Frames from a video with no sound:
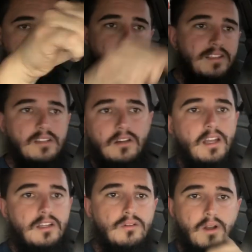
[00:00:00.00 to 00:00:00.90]

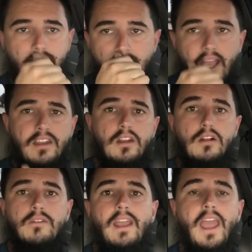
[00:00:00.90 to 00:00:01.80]
basically a direct
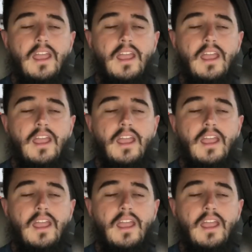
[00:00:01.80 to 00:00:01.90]
90-degree